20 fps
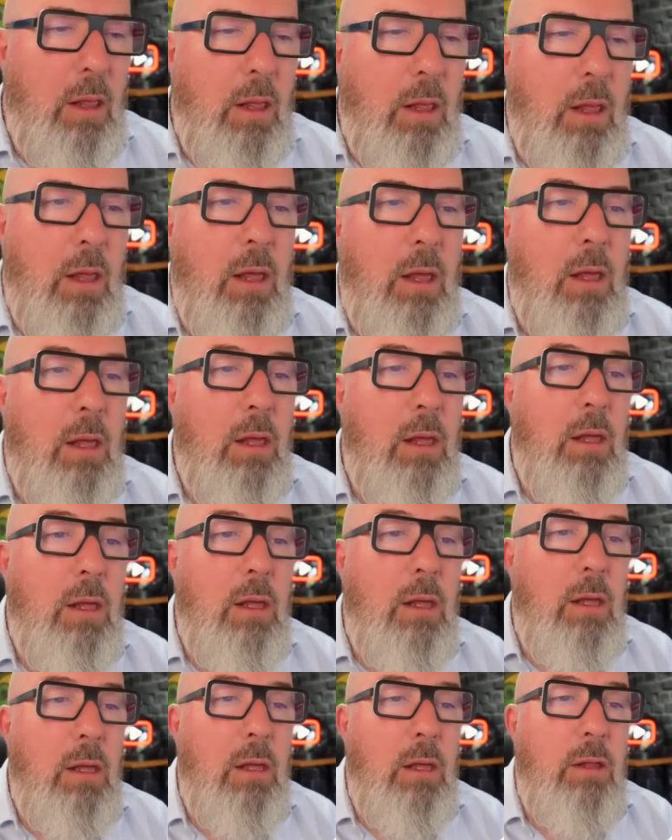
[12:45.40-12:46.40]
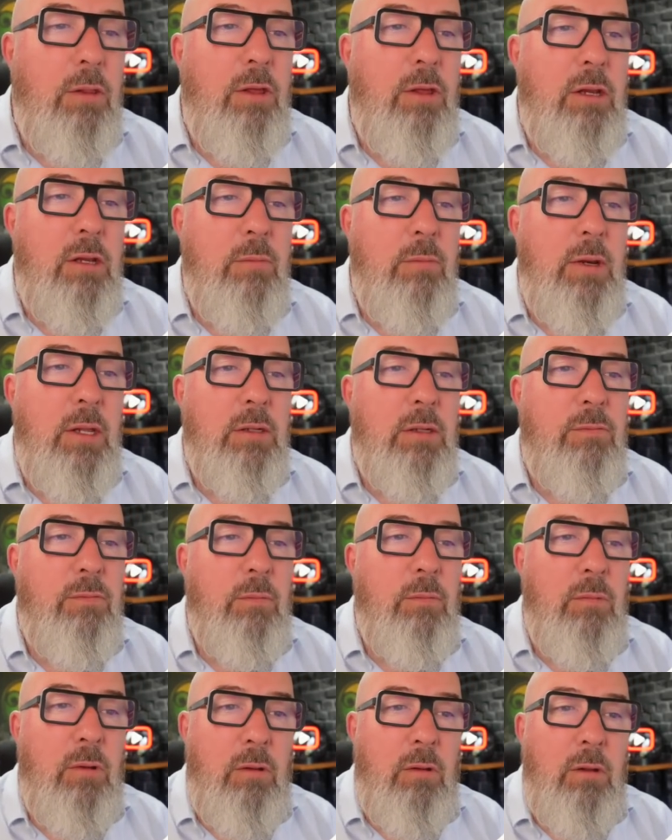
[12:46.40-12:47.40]
30 minutes
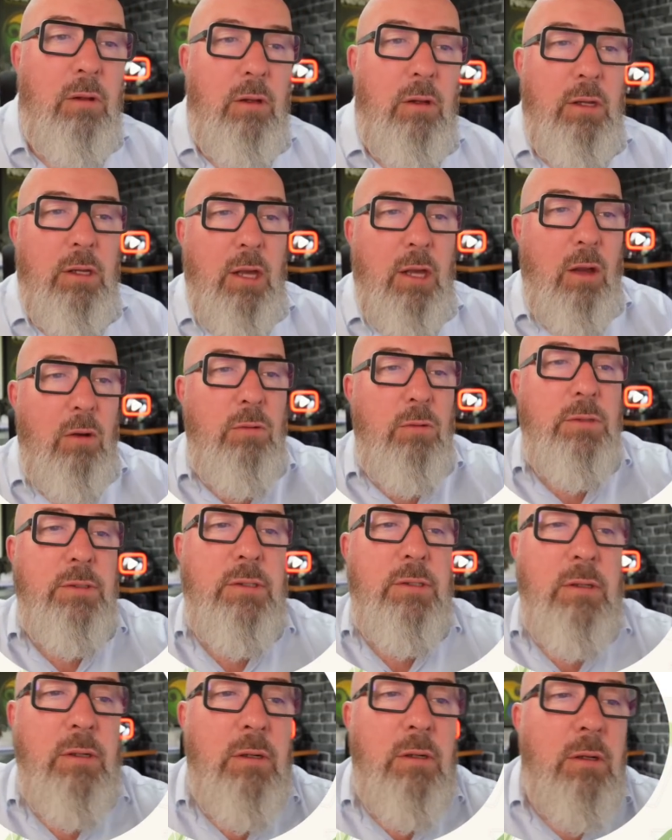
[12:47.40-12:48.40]
from the coast.